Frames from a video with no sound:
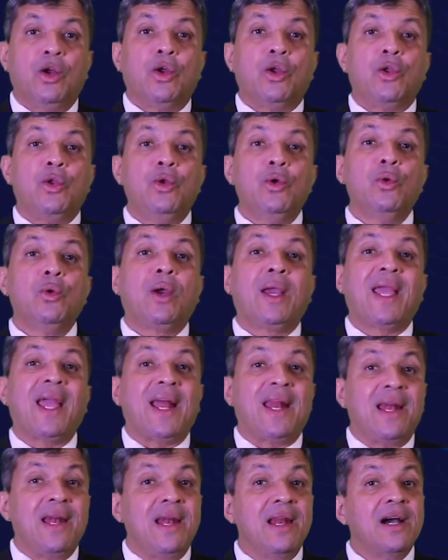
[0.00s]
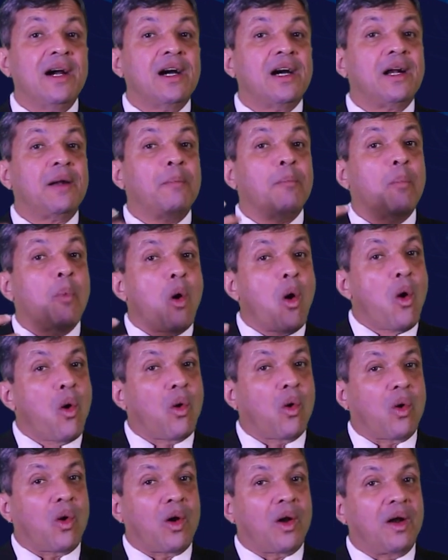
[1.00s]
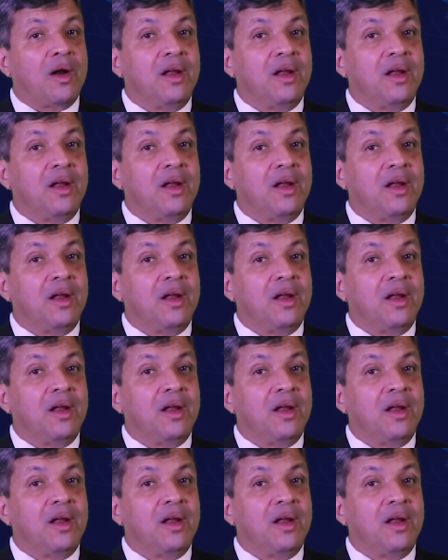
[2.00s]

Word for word: you can learn more